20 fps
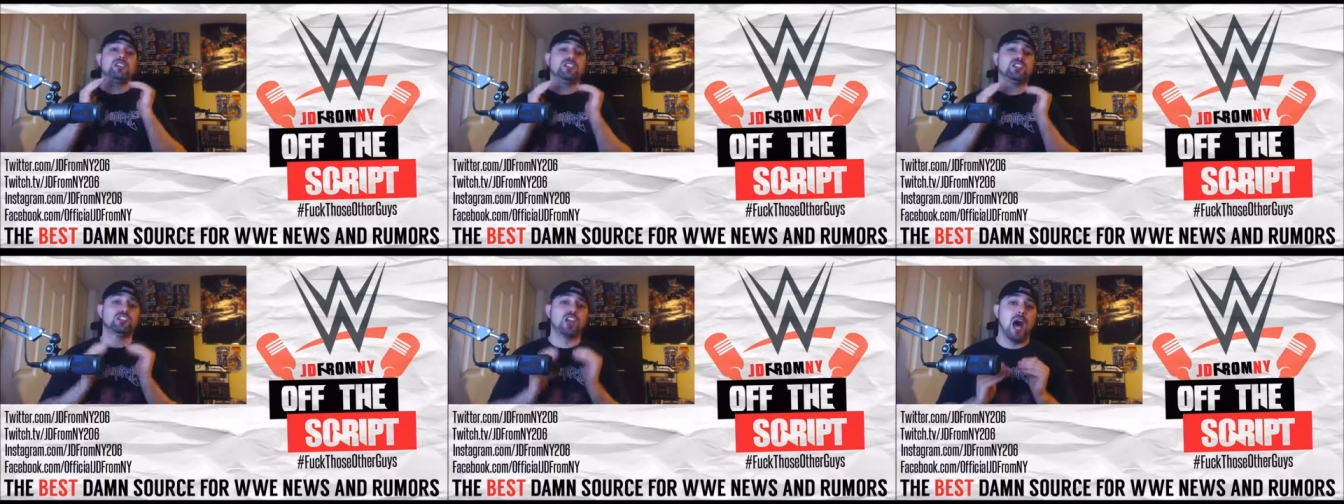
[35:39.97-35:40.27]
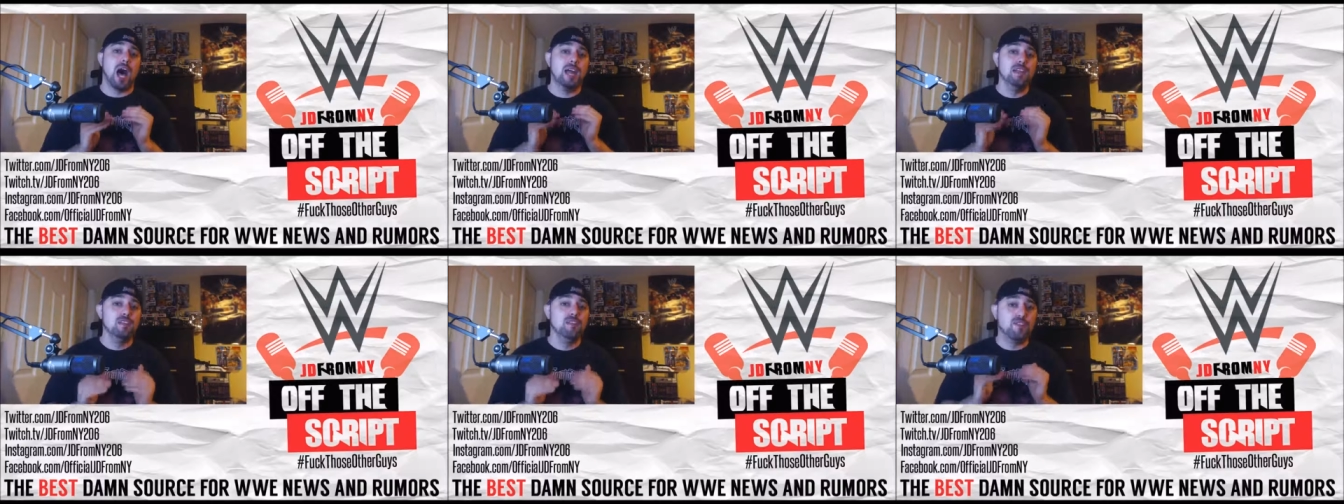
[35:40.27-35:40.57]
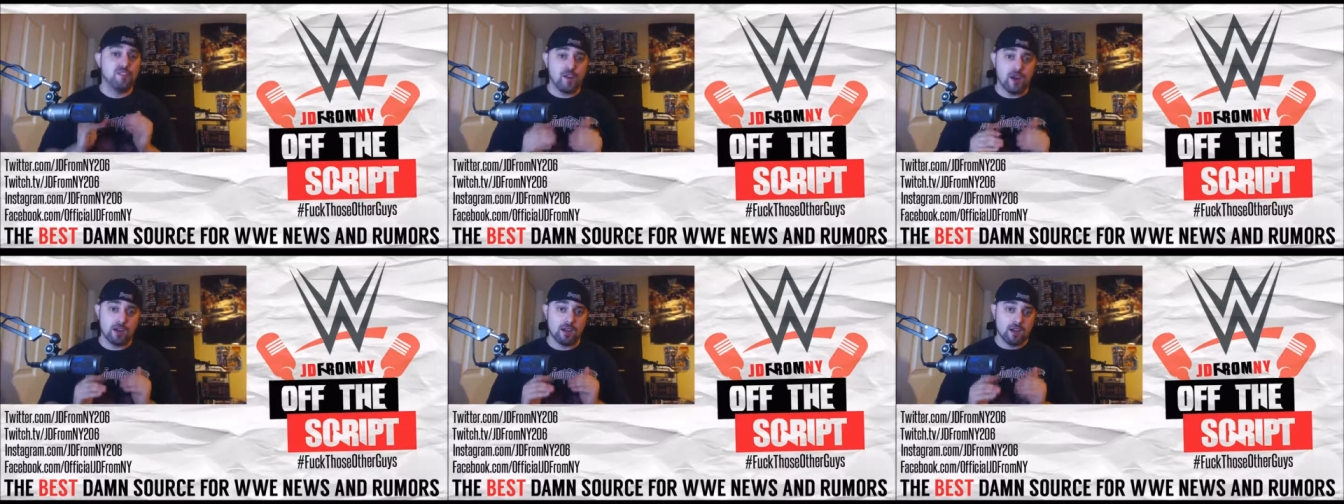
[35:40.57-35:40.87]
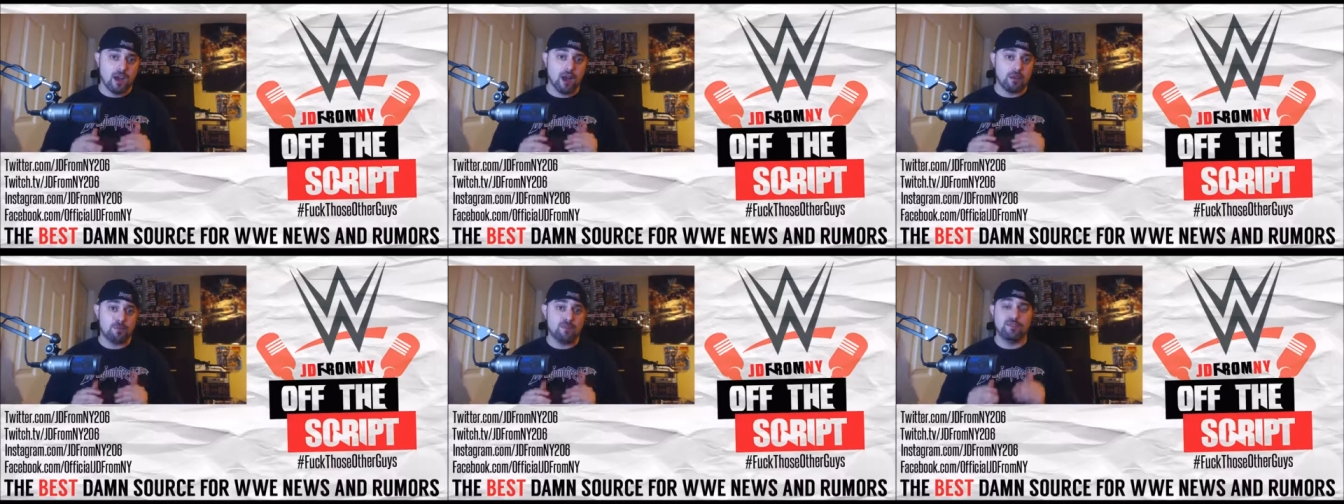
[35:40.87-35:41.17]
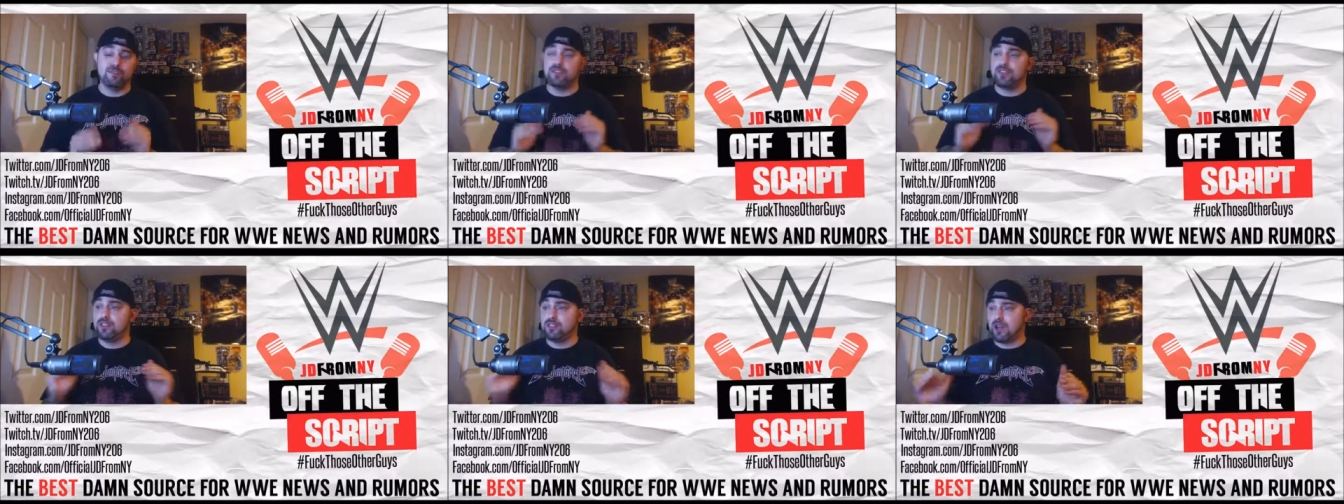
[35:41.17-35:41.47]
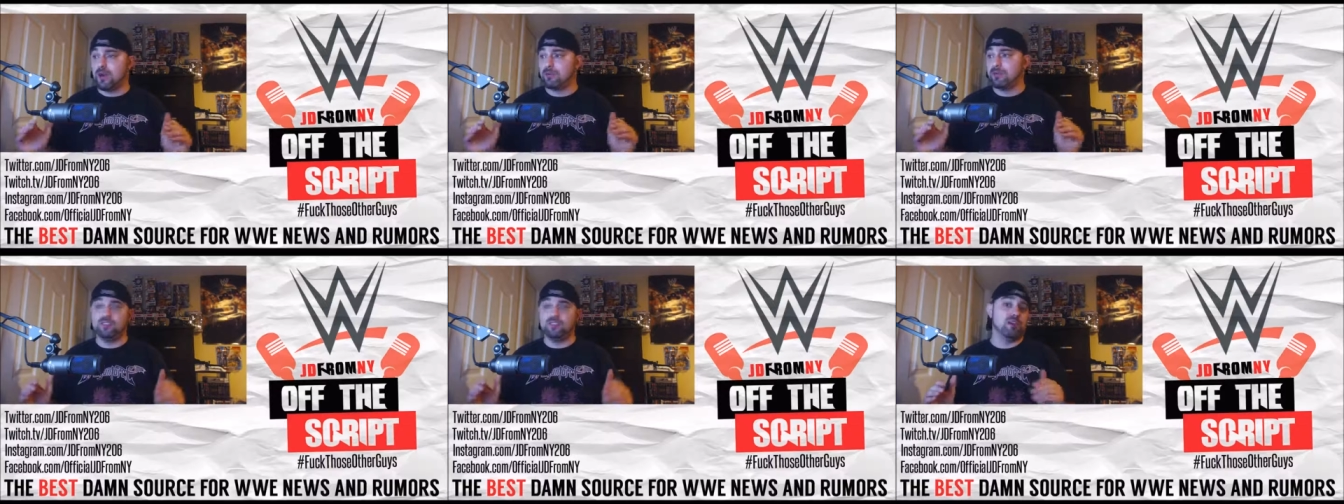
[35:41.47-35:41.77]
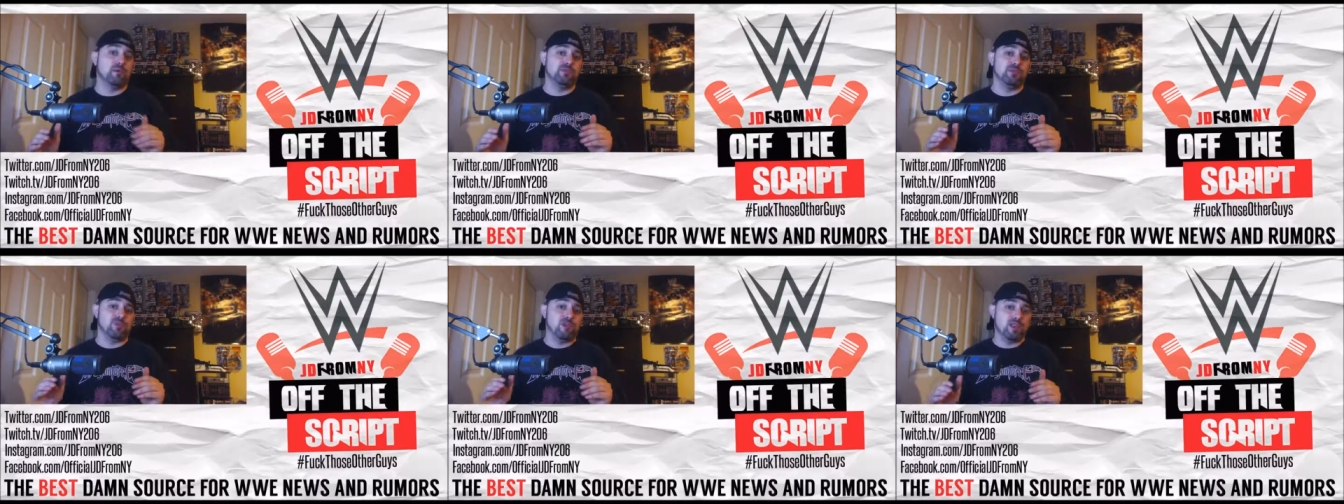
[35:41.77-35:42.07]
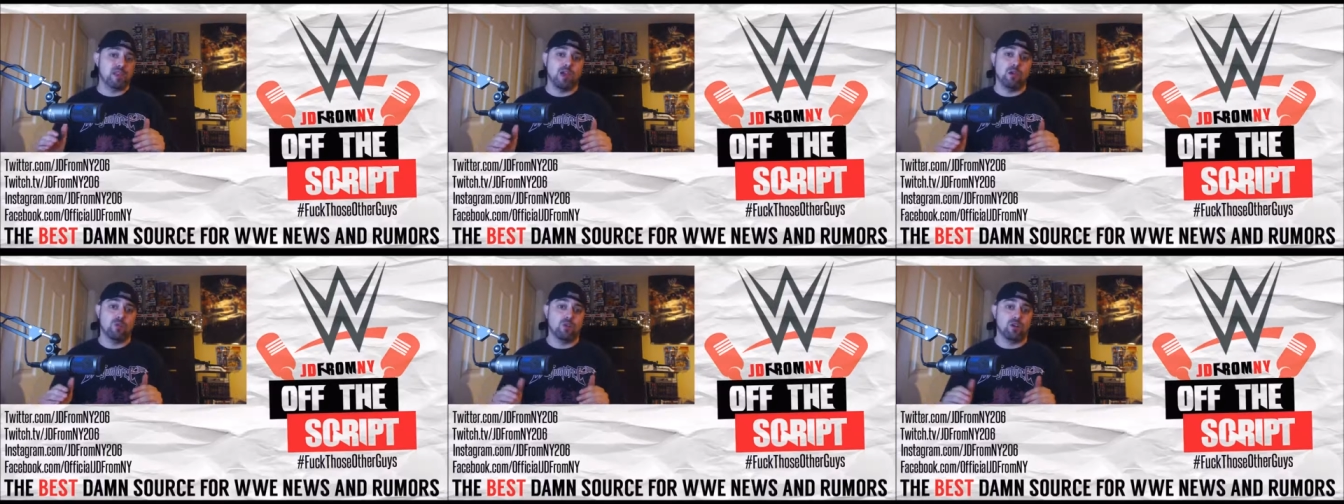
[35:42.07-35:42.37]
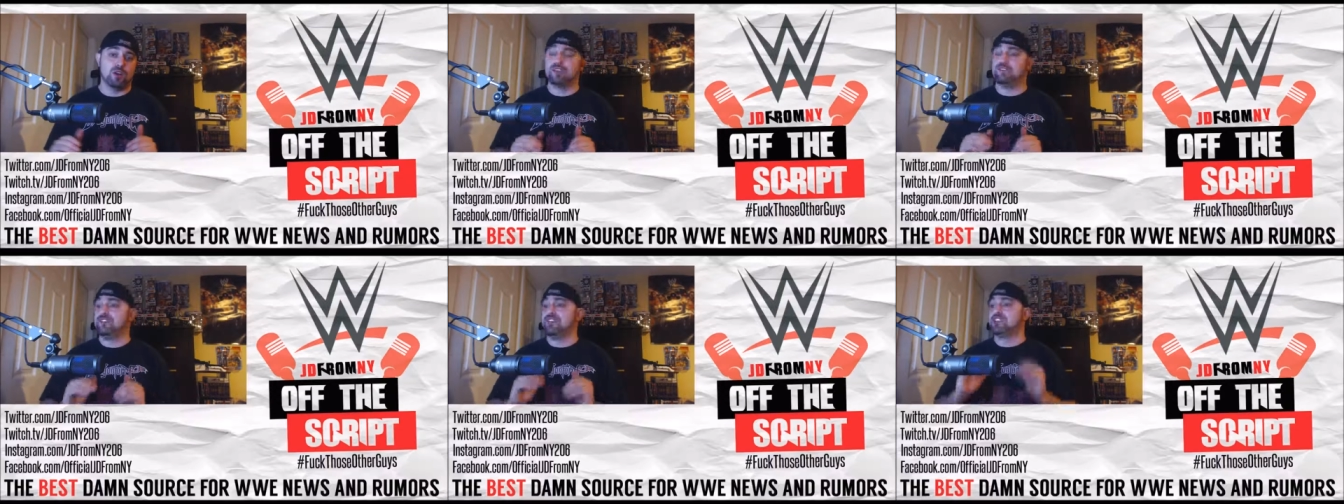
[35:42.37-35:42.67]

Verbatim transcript: Sign the fuck up for the WWE Network.